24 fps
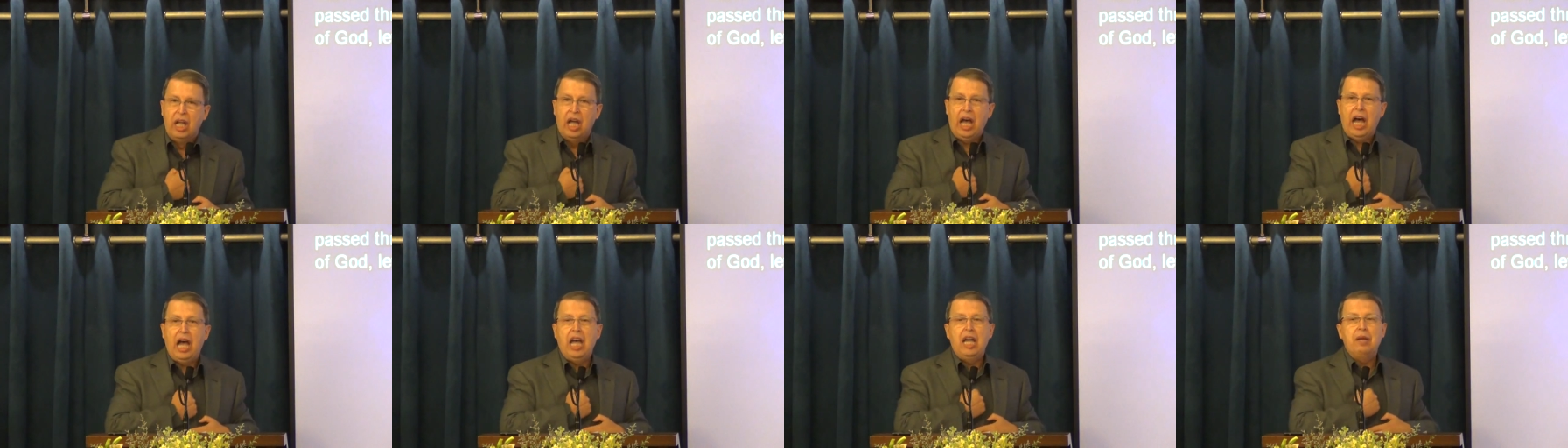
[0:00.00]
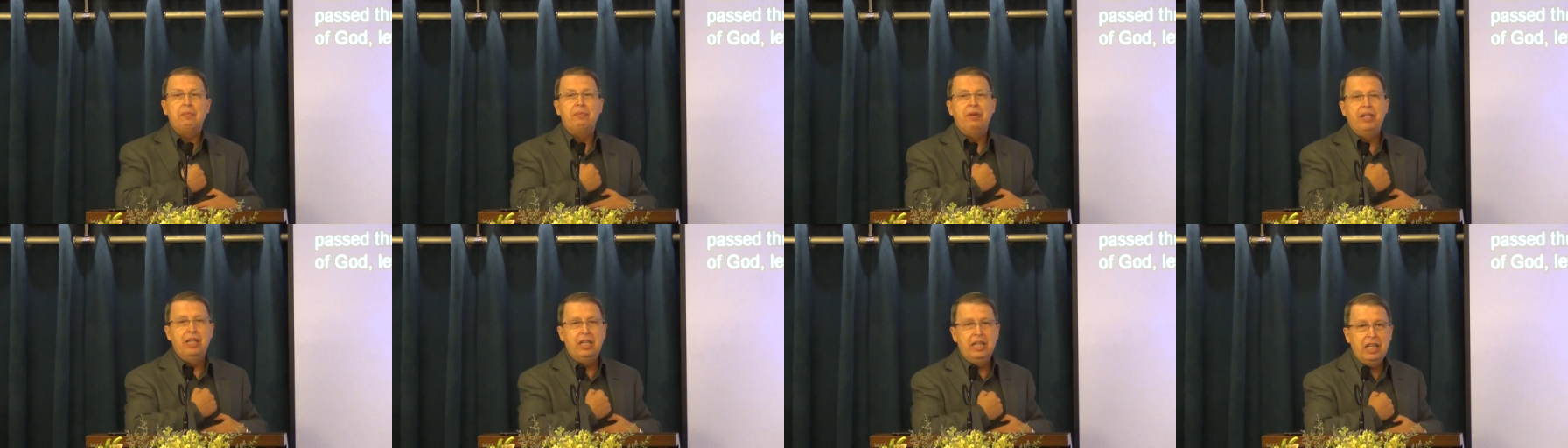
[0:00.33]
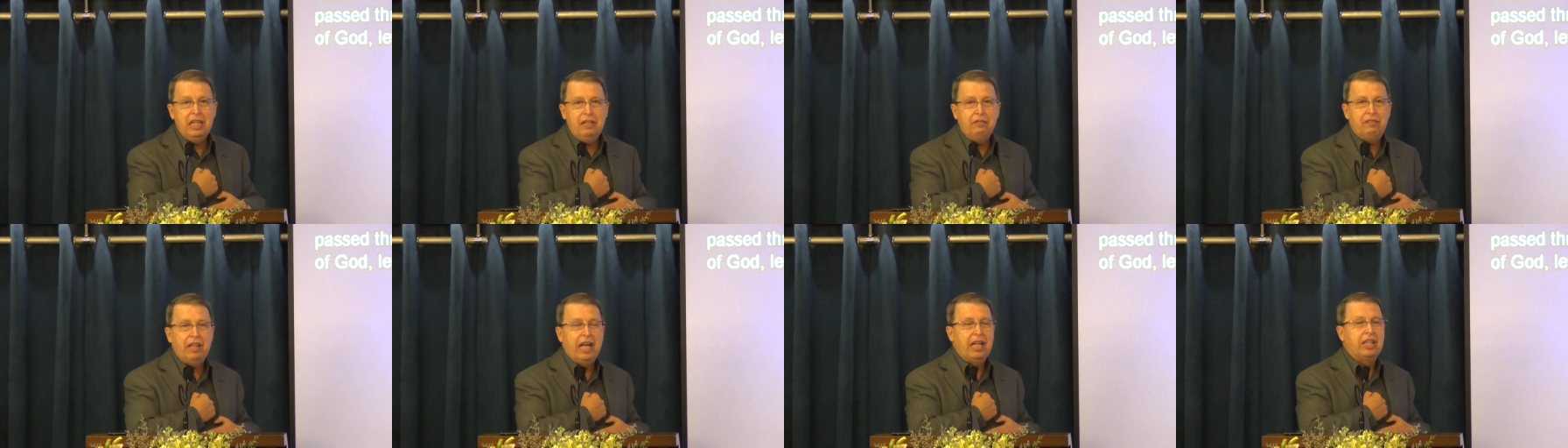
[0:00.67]
I
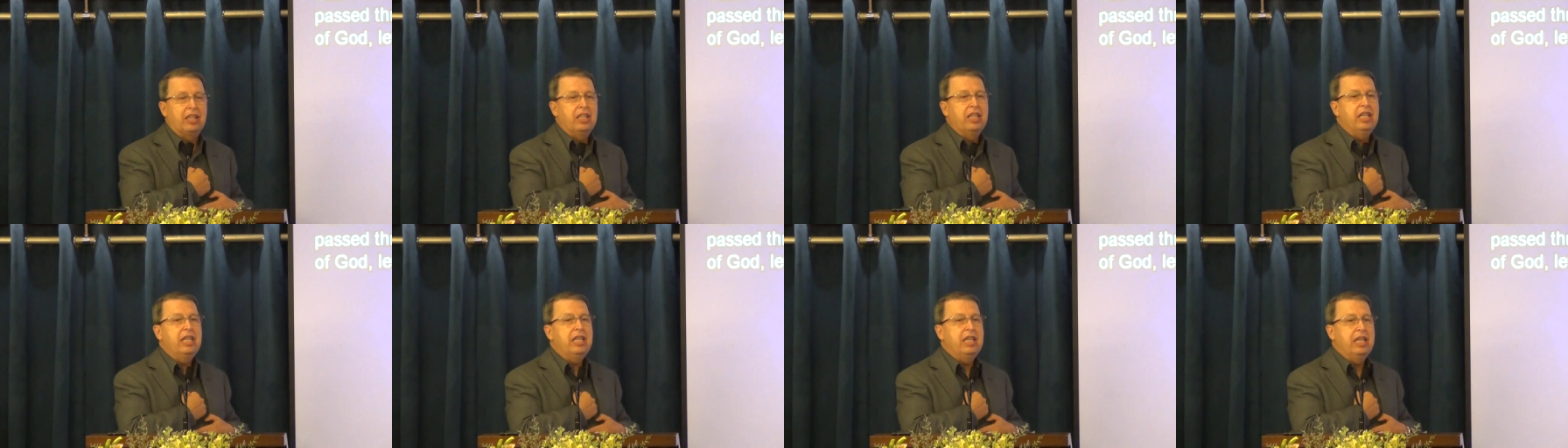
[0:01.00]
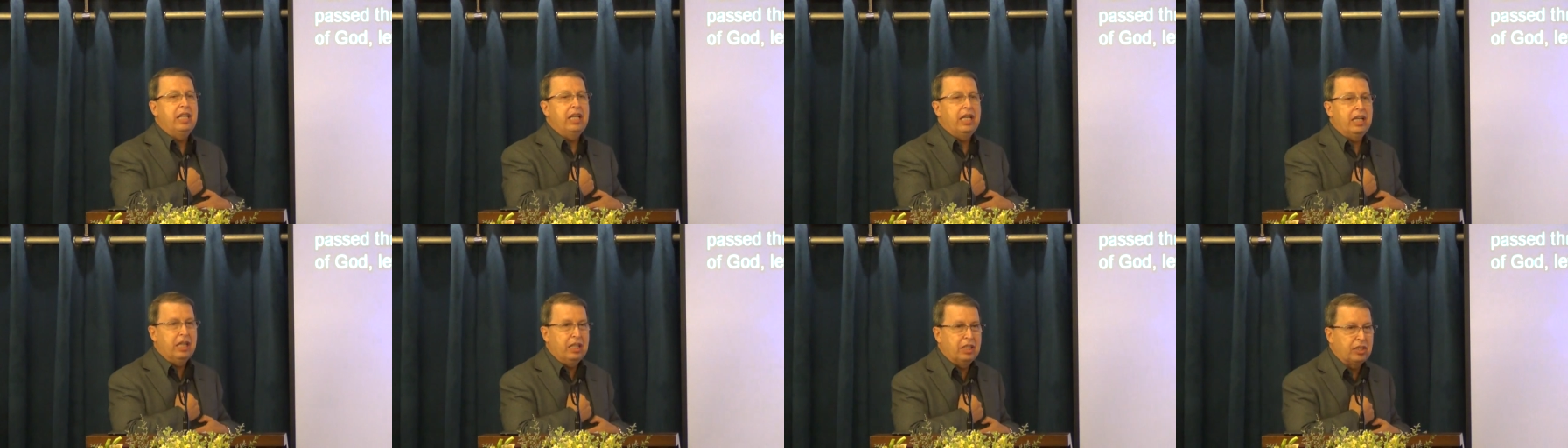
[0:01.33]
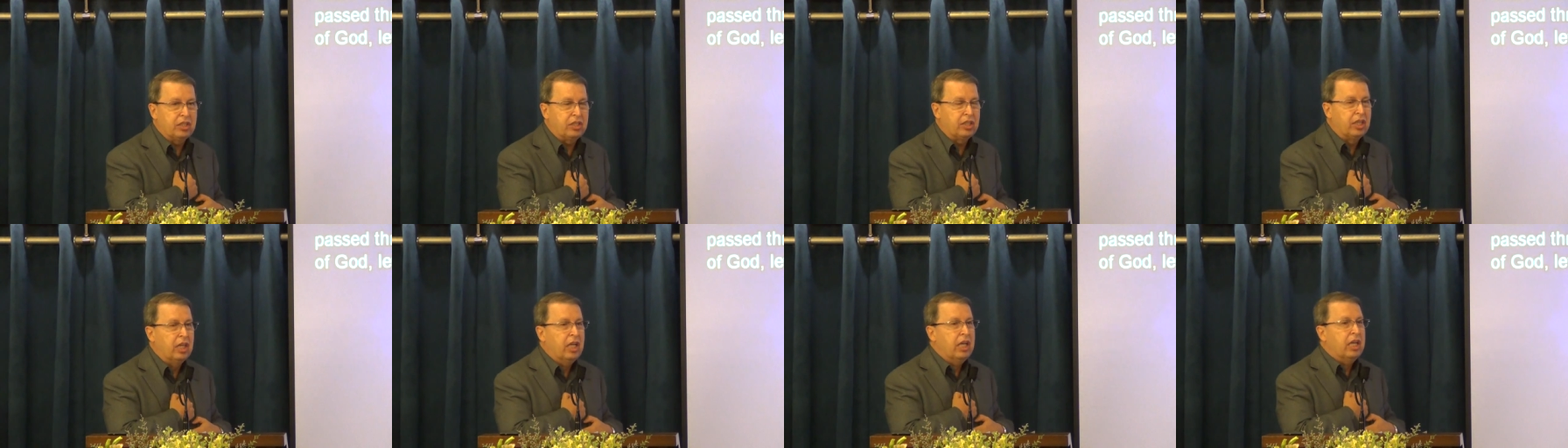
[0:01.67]
believe that He
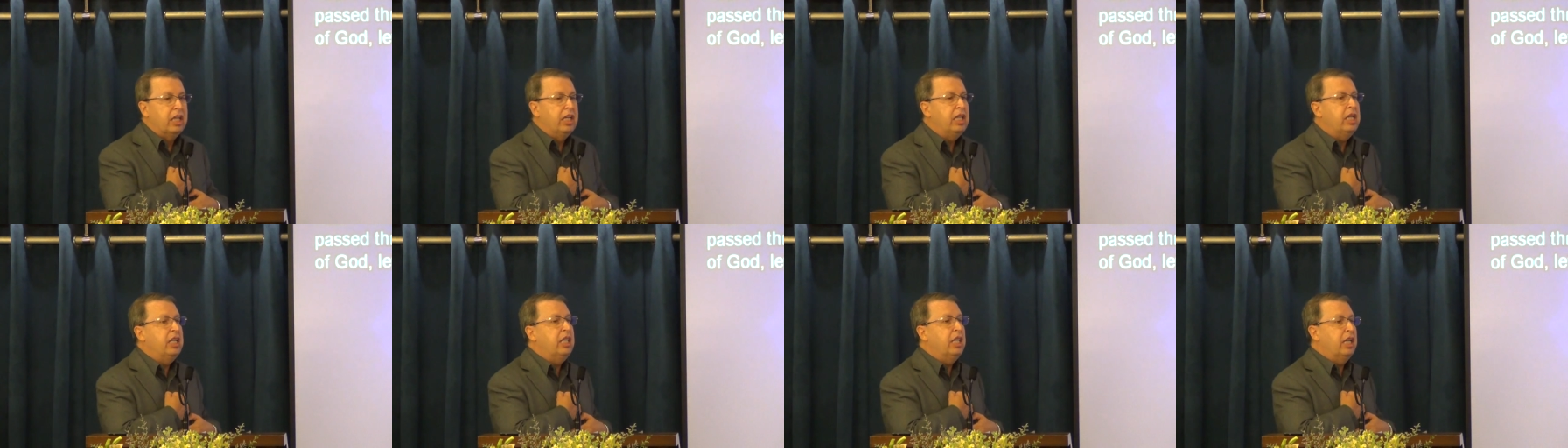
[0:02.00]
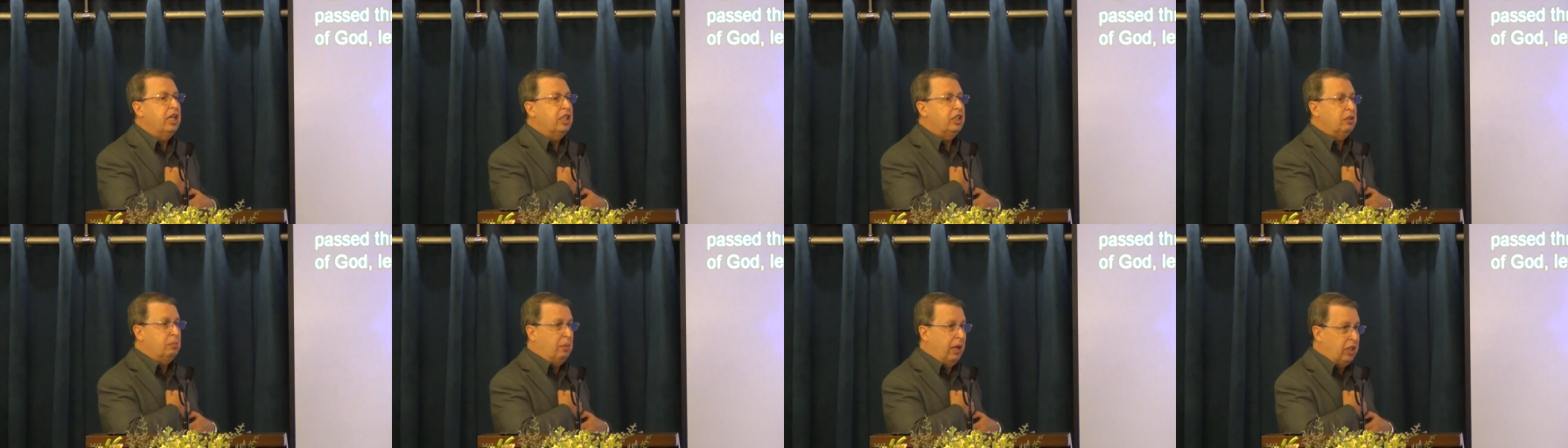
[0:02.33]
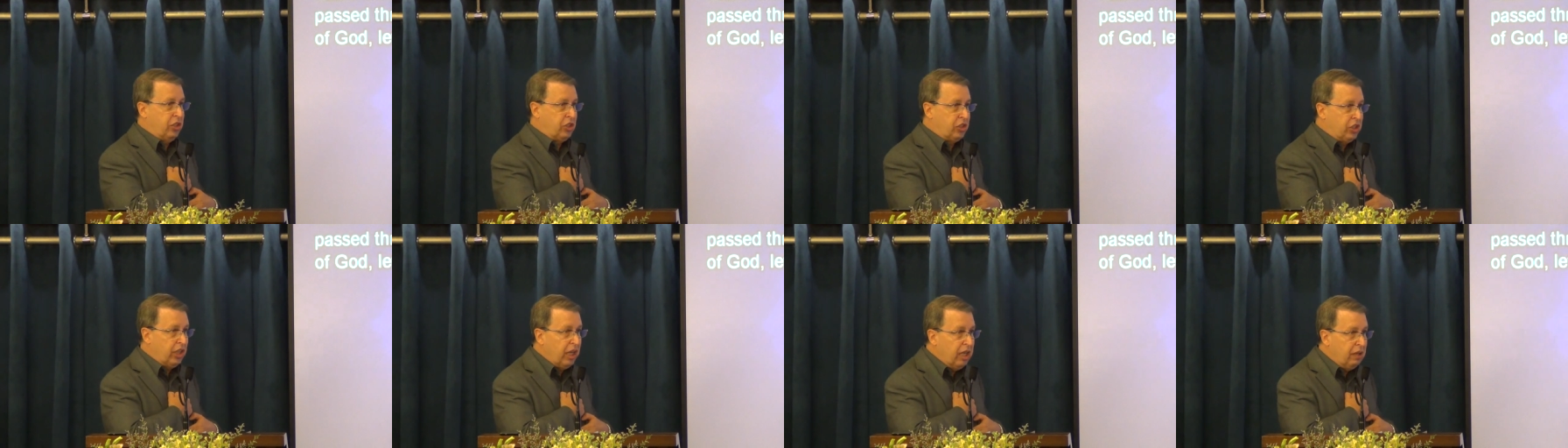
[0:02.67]
is. He is my
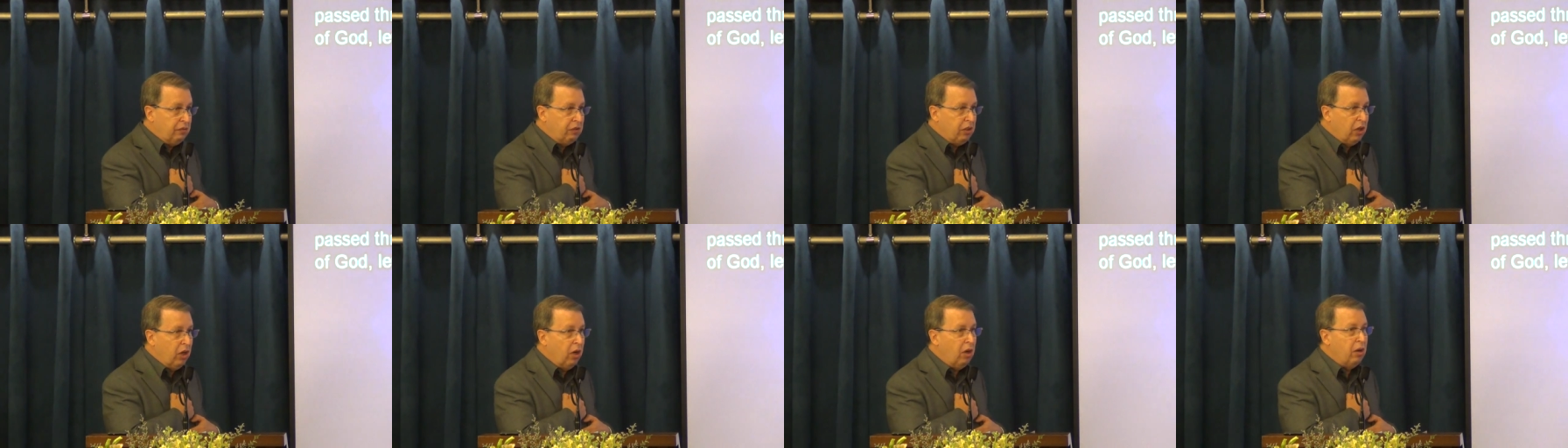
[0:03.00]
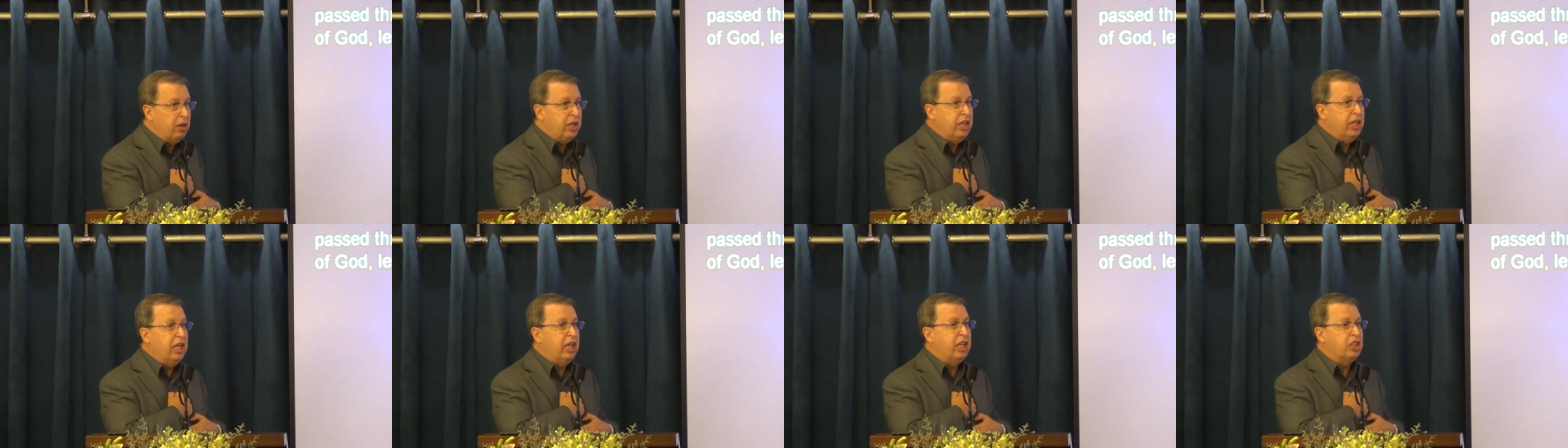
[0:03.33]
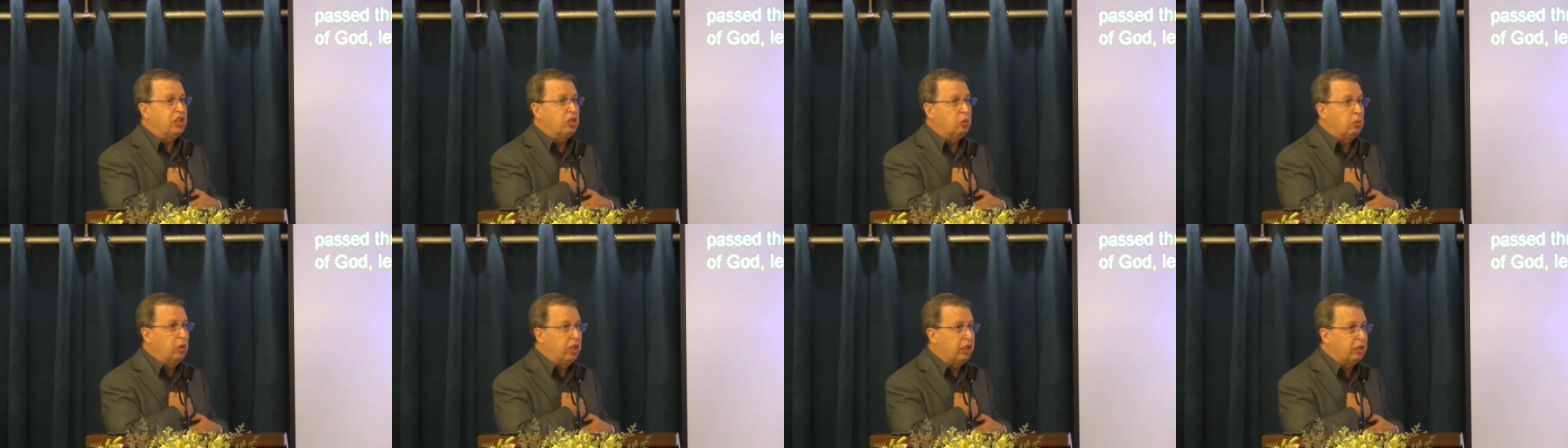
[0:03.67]
Savior. He
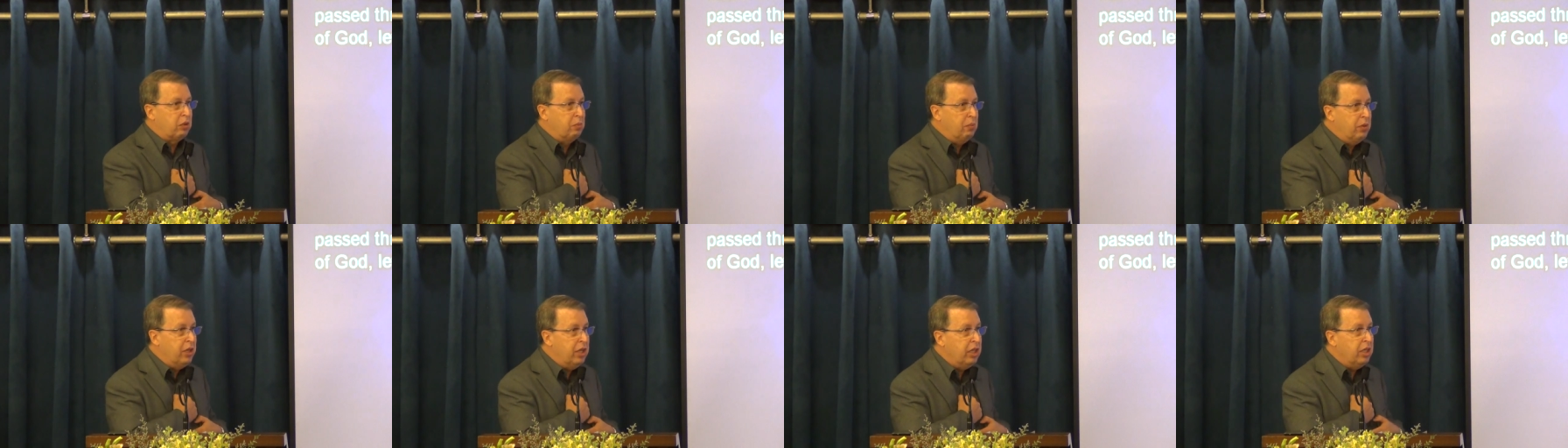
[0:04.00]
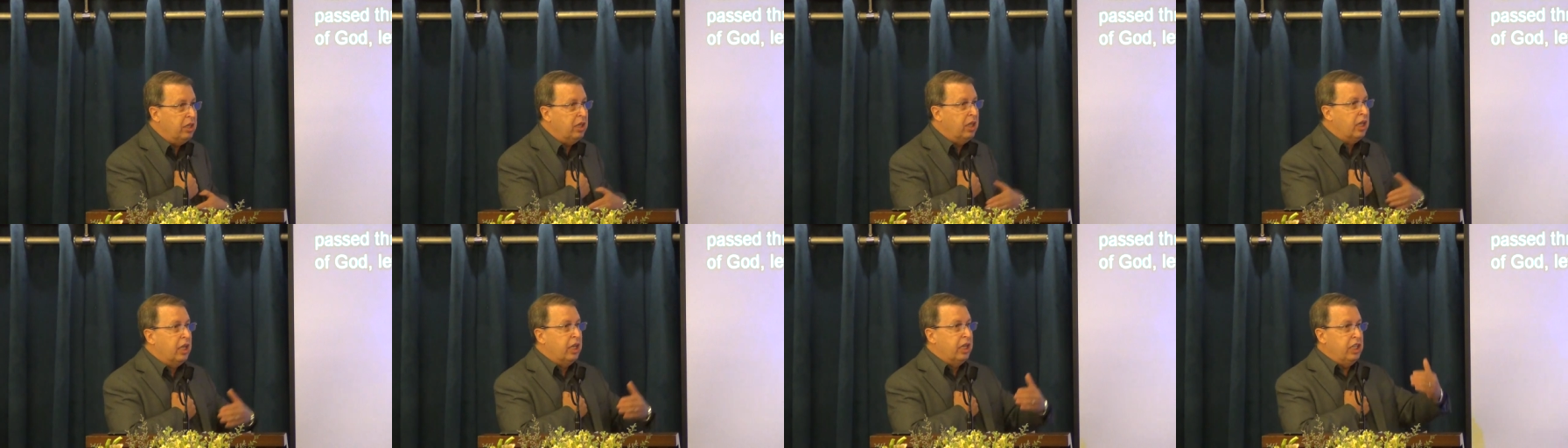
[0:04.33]
is with me.